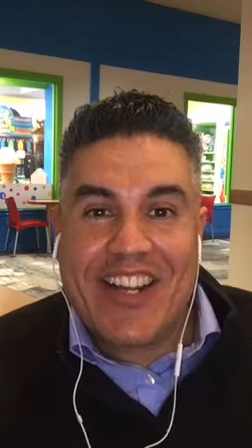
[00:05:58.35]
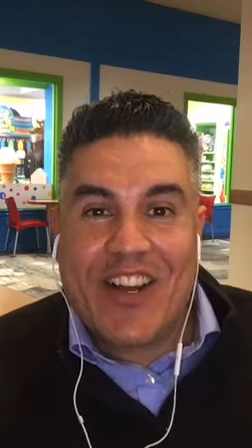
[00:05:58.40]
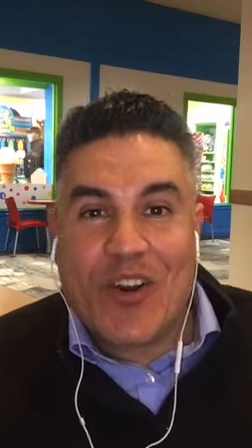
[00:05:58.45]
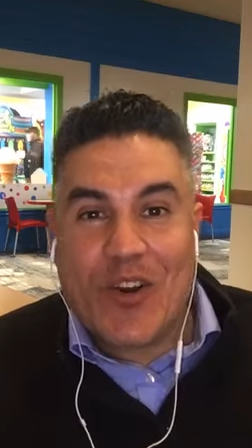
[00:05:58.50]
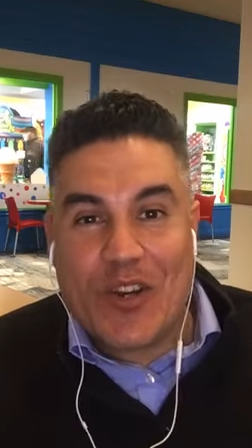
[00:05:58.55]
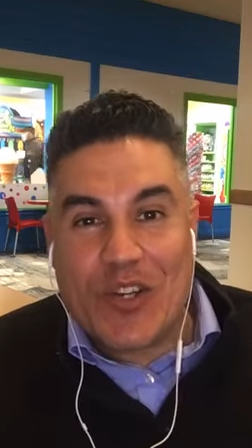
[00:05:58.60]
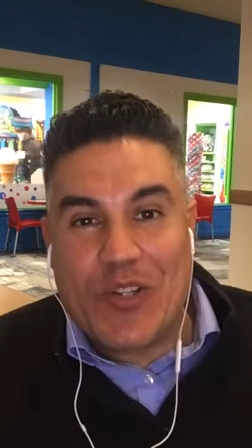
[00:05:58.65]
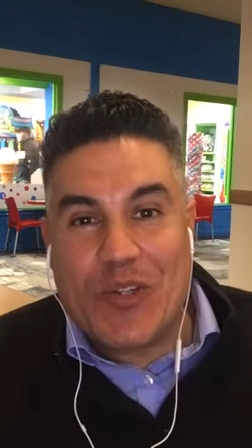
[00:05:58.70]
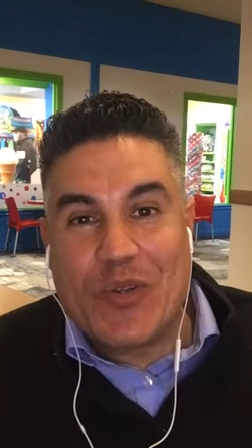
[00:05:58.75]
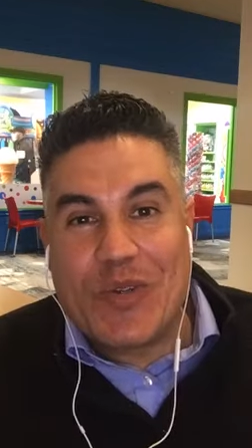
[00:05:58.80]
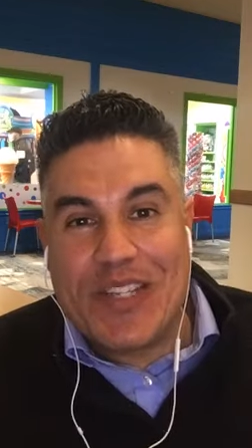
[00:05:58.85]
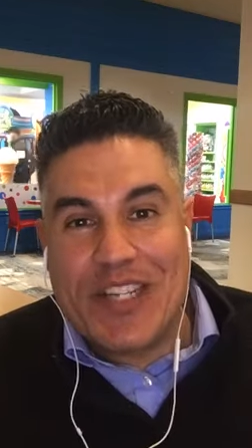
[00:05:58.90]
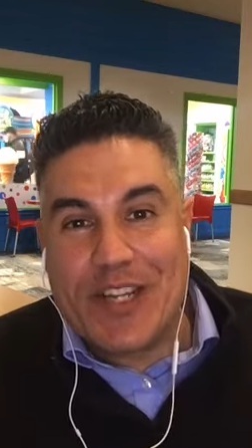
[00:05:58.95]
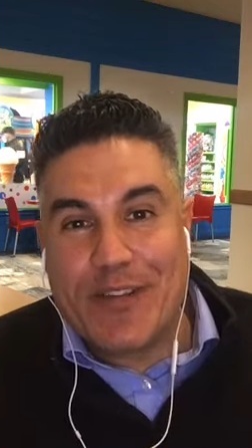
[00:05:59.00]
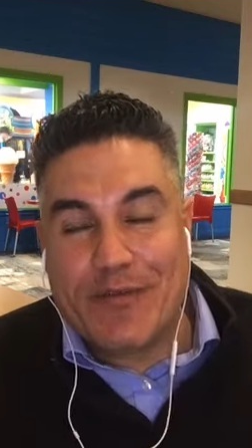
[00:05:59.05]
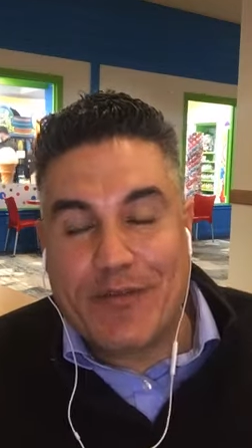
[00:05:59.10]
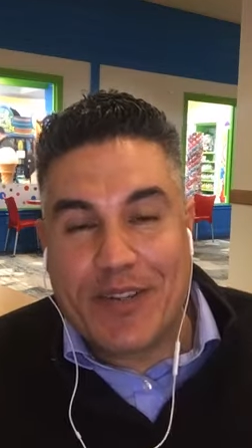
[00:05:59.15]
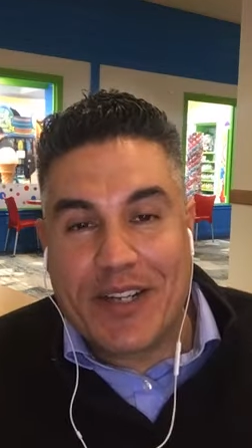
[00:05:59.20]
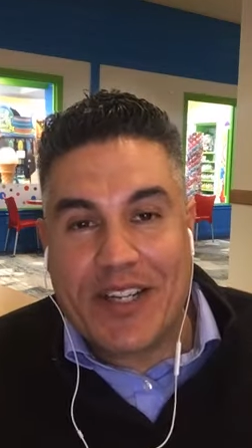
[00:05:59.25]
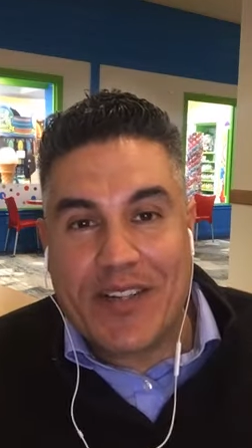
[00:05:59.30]
or do
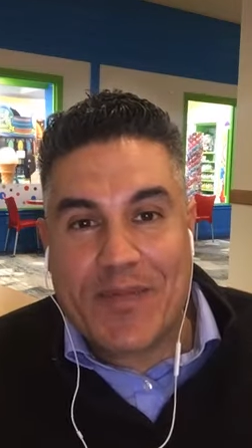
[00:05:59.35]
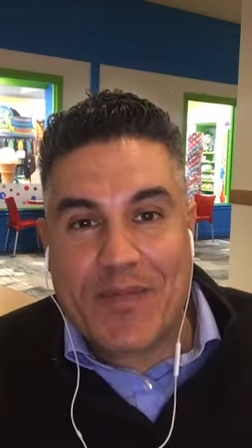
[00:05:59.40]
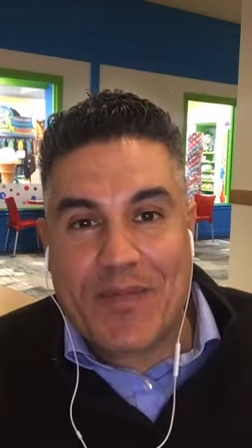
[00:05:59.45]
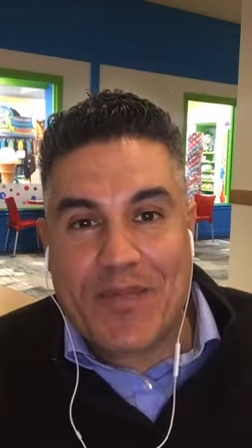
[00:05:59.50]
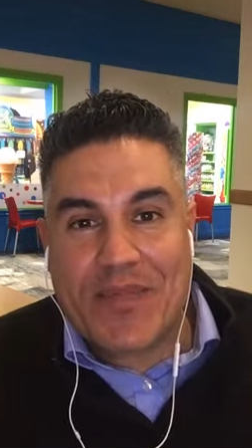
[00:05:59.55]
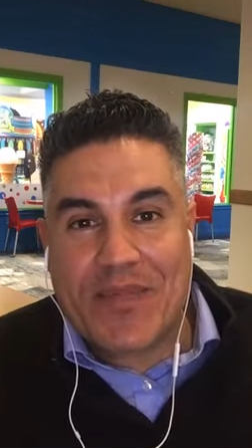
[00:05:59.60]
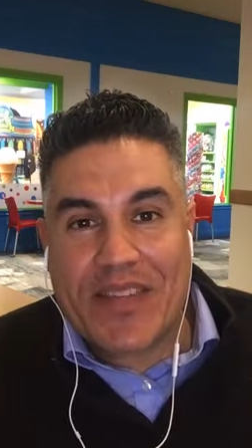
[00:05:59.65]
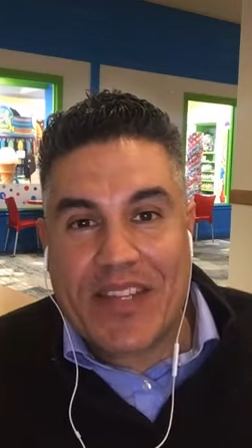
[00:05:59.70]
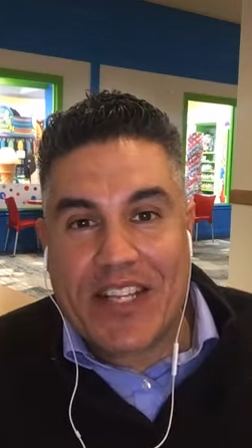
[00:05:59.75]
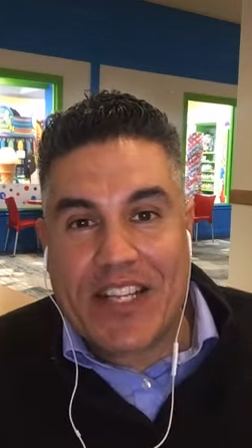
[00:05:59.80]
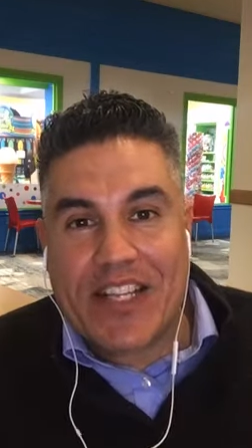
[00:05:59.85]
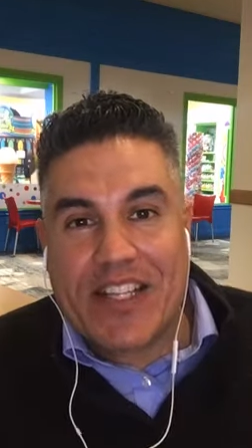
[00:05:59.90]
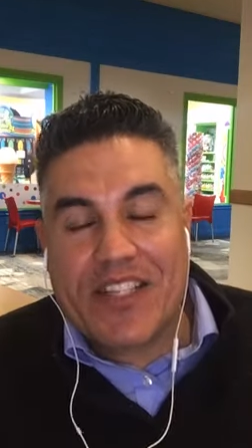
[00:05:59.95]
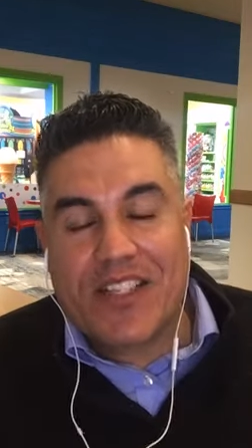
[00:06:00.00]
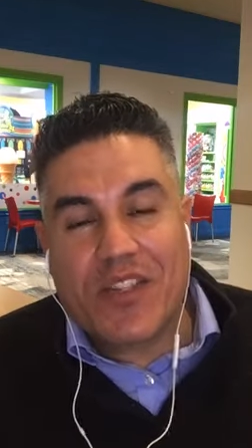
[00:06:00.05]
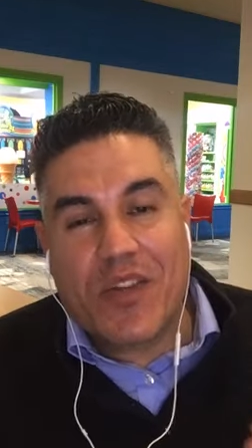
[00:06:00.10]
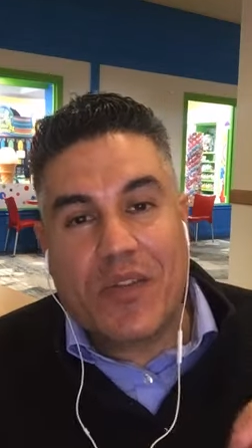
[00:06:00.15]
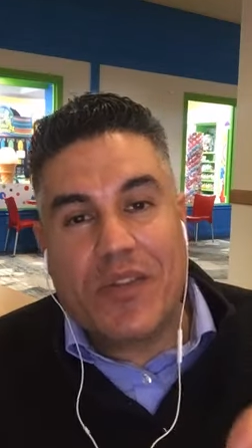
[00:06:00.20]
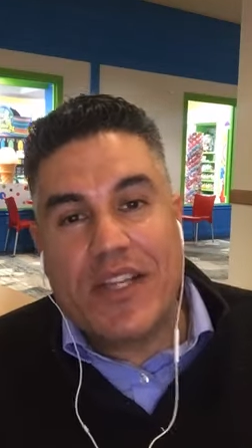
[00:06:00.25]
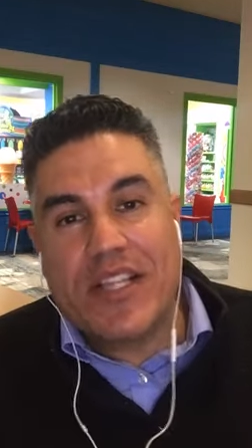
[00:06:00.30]
different?
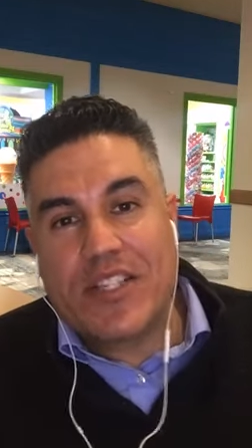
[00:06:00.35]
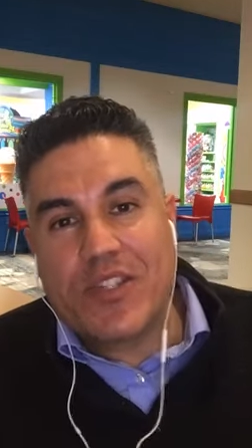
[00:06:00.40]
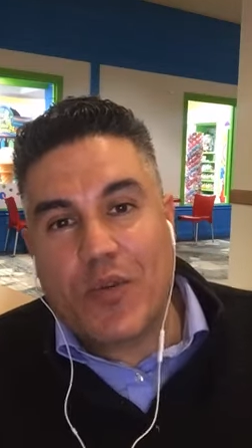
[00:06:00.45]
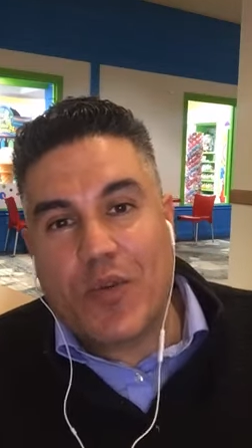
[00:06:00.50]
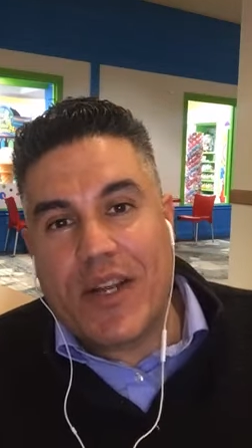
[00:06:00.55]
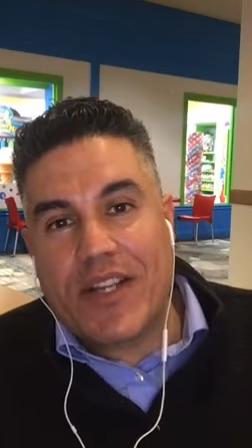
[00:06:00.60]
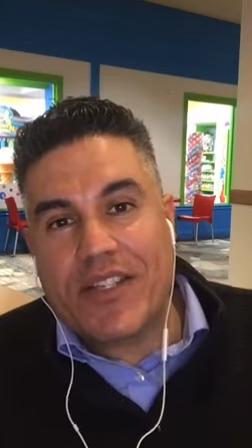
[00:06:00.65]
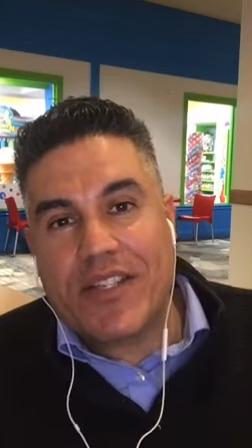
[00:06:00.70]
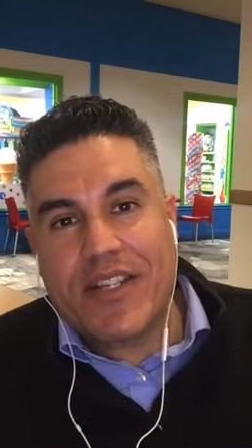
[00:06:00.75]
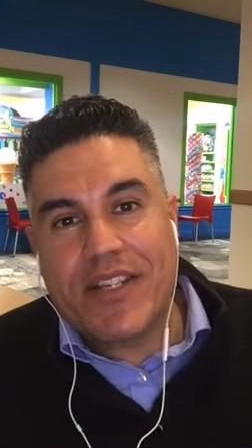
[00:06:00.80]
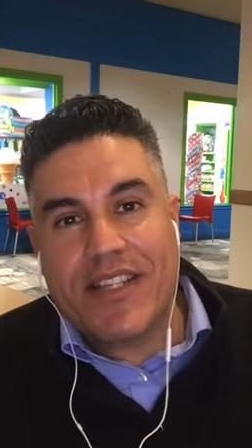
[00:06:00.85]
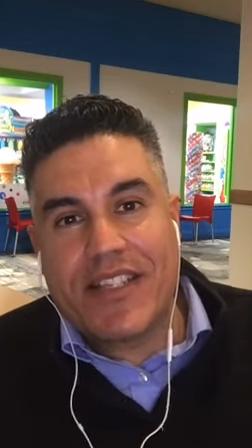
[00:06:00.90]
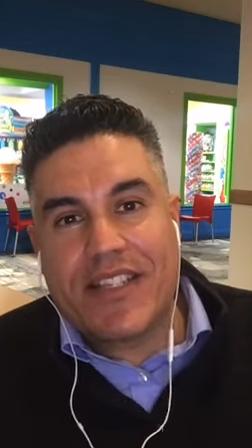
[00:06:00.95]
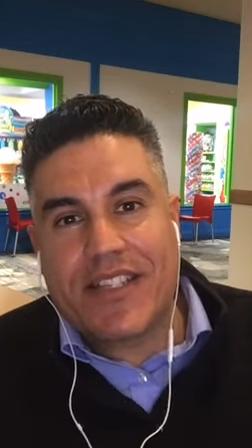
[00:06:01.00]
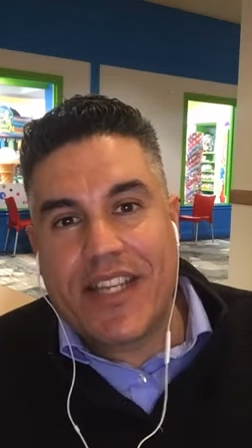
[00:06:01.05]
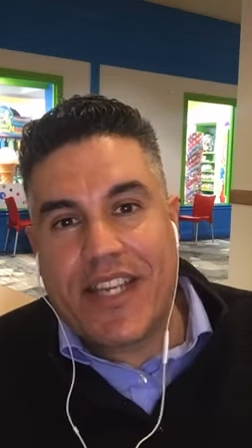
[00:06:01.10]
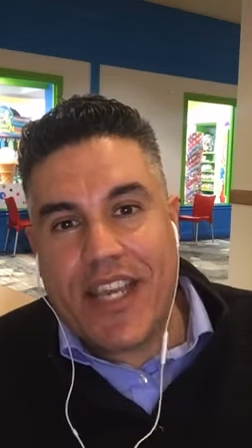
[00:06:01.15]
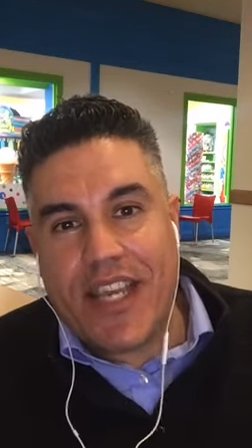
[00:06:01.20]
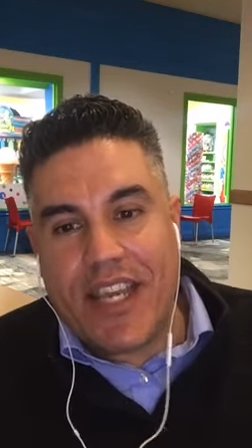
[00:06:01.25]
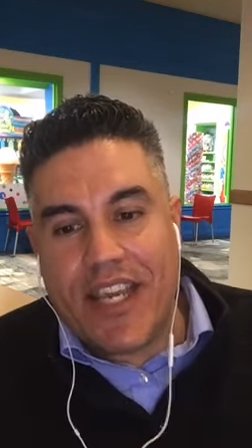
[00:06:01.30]
So this question
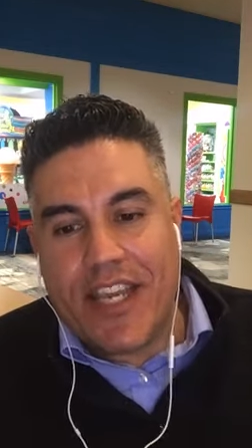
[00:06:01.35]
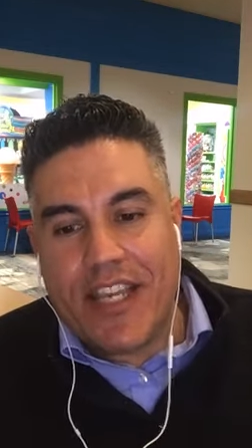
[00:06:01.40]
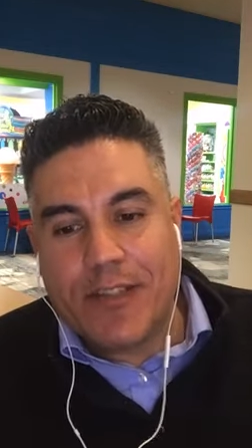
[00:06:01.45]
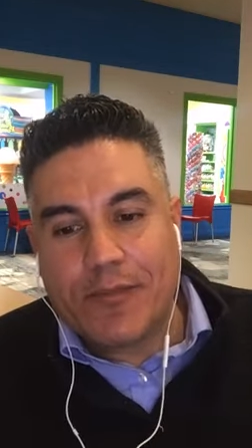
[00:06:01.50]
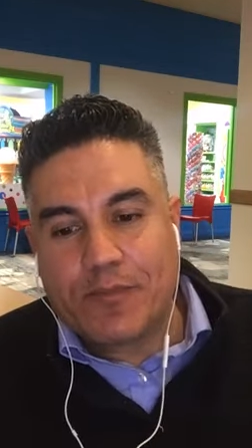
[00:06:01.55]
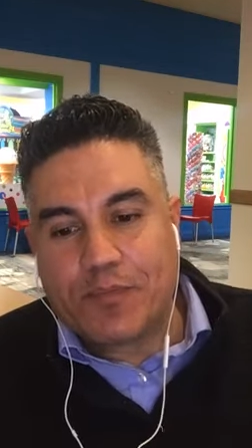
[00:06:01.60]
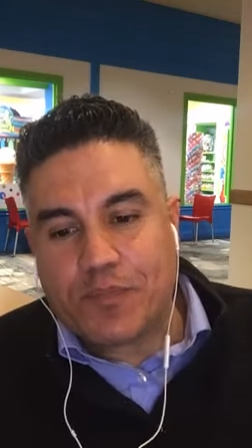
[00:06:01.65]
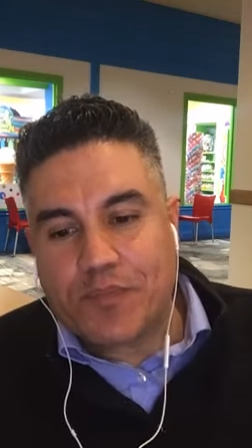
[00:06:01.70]
is key,